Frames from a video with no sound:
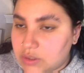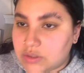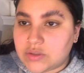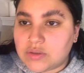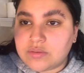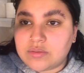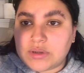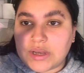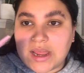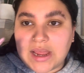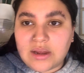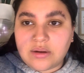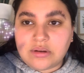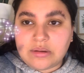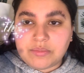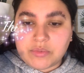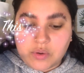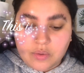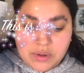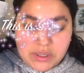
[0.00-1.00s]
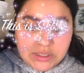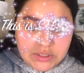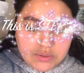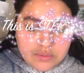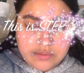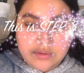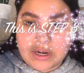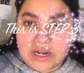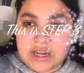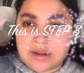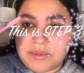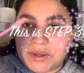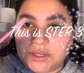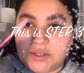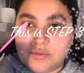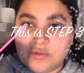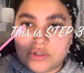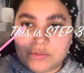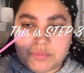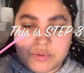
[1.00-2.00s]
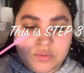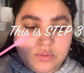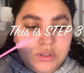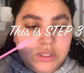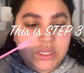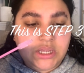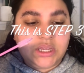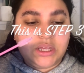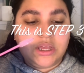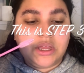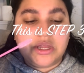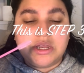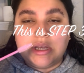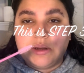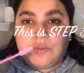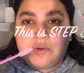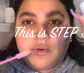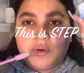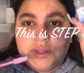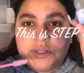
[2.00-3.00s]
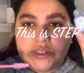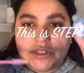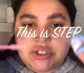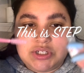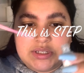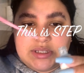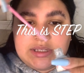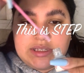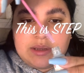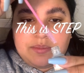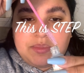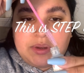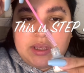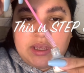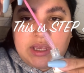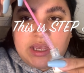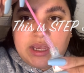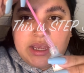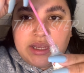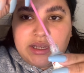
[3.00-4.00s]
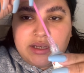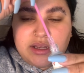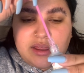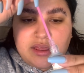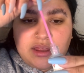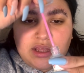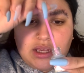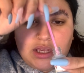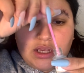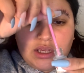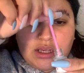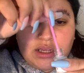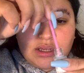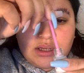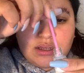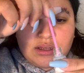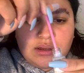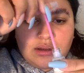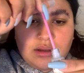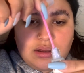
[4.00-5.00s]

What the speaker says: So now I'm going to grab a new spoolie and I'm going to just dip it in the